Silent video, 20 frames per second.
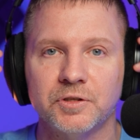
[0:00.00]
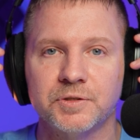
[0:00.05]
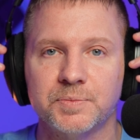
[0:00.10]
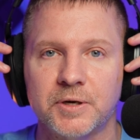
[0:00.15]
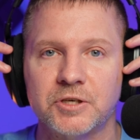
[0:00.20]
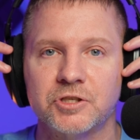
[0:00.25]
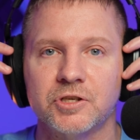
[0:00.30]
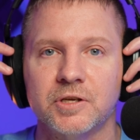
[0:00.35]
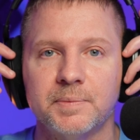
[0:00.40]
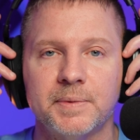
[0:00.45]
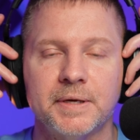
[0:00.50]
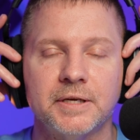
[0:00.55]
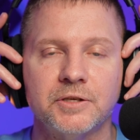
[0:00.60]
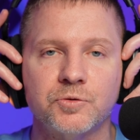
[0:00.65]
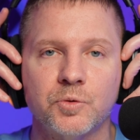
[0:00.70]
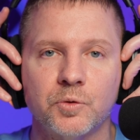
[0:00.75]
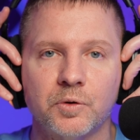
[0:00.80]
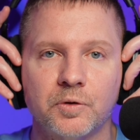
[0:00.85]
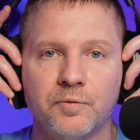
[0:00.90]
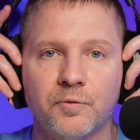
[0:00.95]
especially being
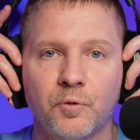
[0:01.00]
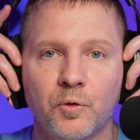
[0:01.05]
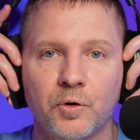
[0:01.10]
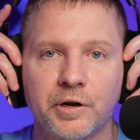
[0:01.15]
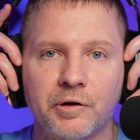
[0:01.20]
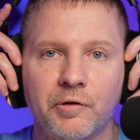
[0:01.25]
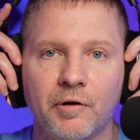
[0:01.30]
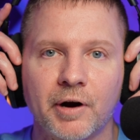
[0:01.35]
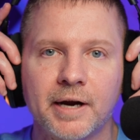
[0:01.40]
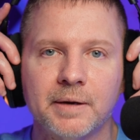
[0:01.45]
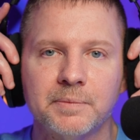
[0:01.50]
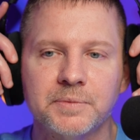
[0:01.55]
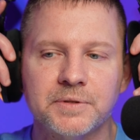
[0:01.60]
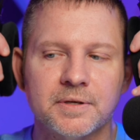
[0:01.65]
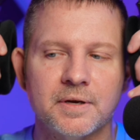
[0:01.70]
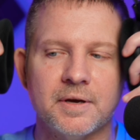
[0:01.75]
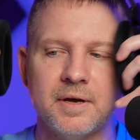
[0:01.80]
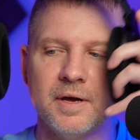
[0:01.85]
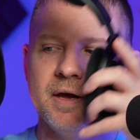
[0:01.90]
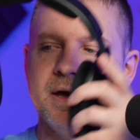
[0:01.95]
two hundred forty
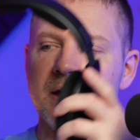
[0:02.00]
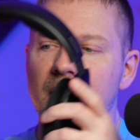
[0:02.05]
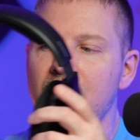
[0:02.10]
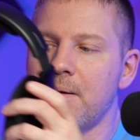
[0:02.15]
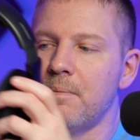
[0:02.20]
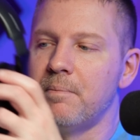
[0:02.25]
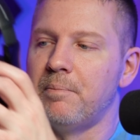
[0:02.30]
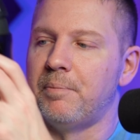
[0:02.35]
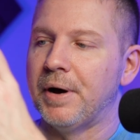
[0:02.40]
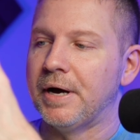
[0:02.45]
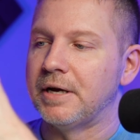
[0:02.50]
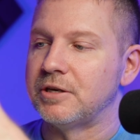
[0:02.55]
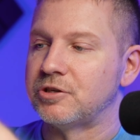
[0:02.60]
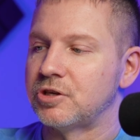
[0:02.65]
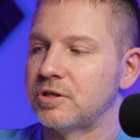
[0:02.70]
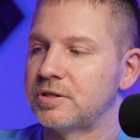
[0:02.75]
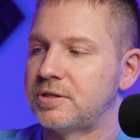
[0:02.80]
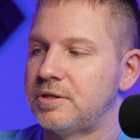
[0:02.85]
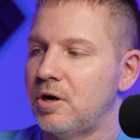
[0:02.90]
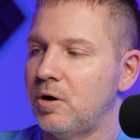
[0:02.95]
grams, but
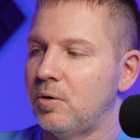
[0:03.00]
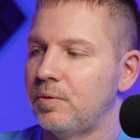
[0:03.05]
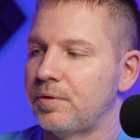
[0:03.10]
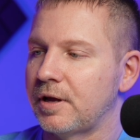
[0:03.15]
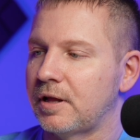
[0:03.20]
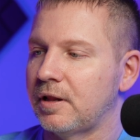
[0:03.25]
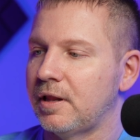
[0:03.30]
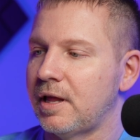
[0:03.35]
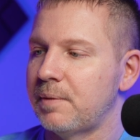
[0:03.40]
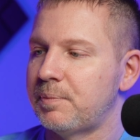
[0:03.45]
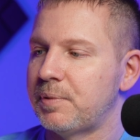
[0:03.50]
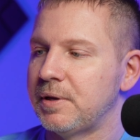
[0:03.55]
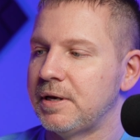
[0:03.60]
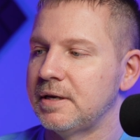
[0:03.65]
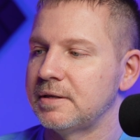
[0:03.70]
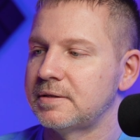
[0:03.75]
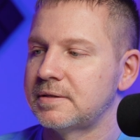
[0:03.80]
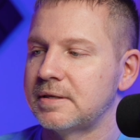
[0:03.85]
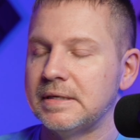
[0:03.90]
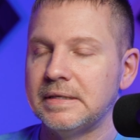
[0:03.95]
just note the
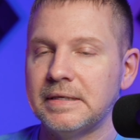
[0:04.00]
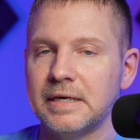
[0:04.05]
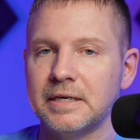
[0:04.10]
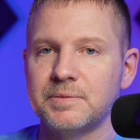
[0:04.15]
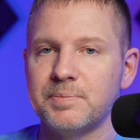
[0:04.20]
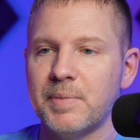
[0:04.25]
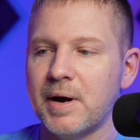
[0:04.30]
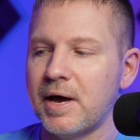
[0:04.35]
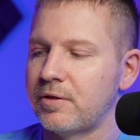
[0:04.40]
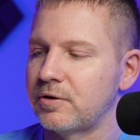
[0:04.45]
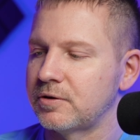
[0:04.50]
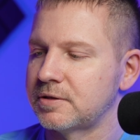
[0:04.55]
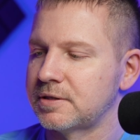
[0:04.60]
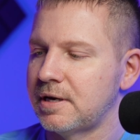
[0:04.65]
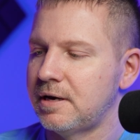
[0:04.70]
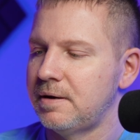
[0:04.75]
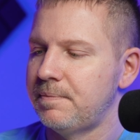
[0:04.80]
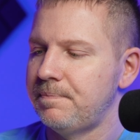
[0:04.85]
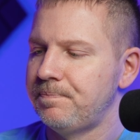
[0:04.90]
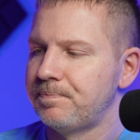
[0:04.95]
clampiness does bother
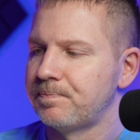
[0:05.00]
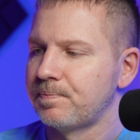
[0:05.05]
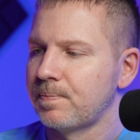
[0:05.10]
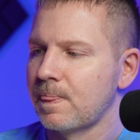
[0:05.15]
some.